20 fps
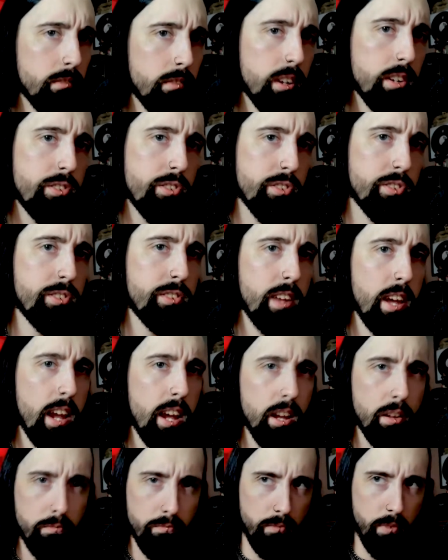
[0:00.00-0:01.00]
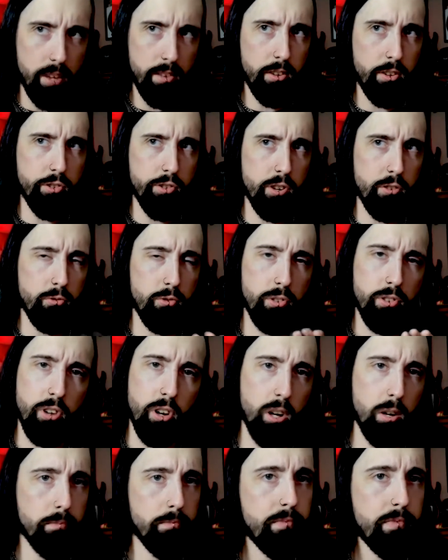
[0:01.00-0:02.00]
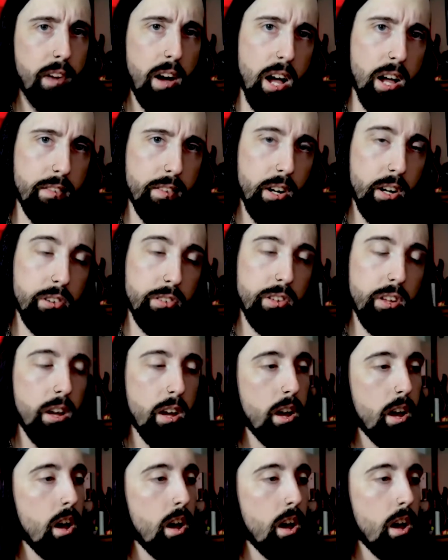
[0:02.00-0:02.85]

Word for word: Let's just say as a general term, five years.